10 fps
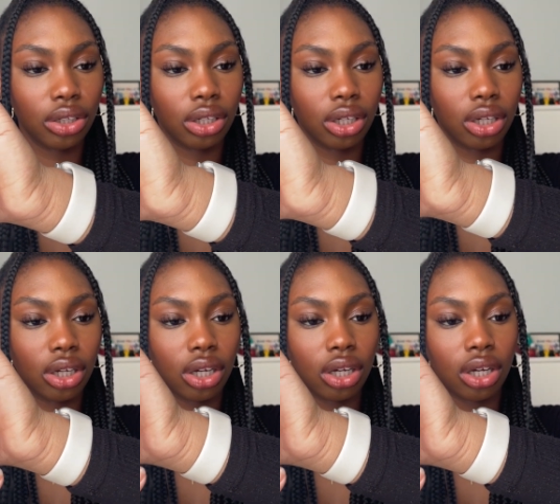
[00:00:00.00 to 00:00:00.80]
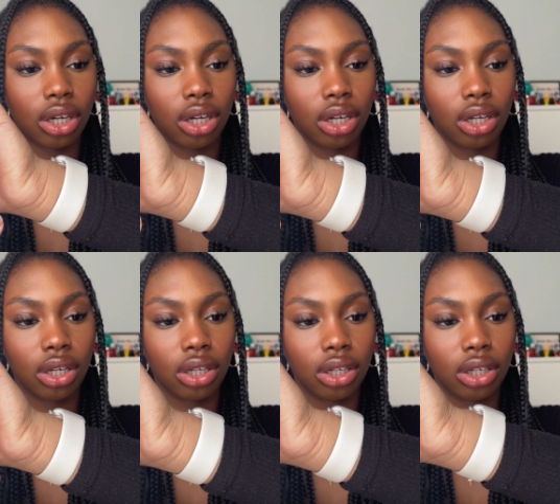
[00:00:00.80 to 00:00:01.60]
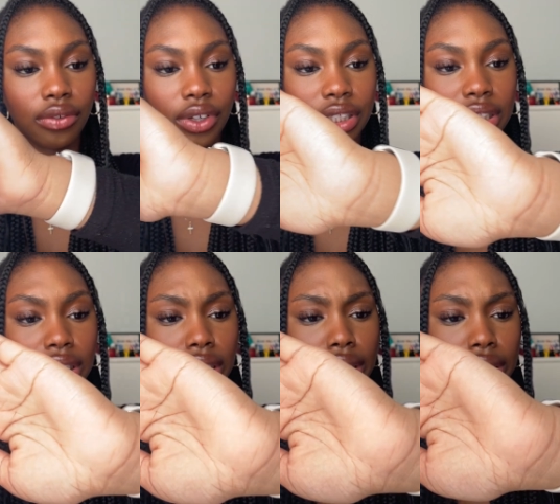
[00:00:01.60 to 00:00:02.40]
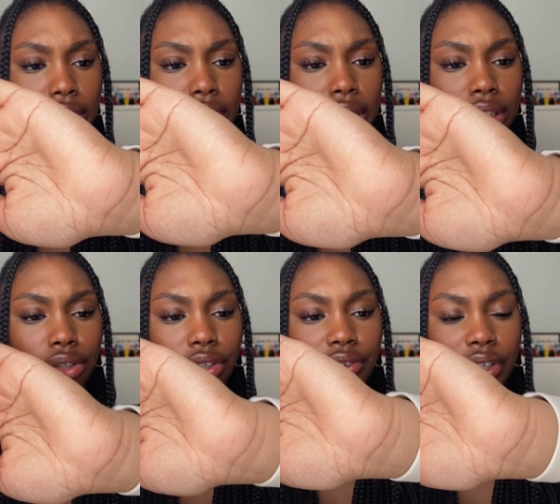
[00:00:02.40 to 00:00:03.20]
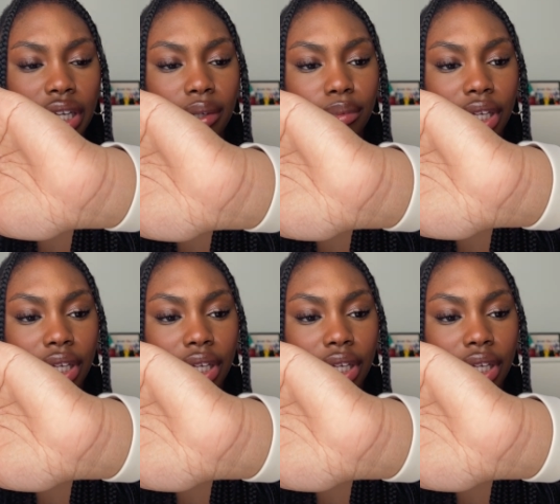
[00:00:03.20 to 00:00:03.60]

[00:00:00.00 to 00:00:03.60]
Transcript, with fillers: uh if you can see her don't know if you can but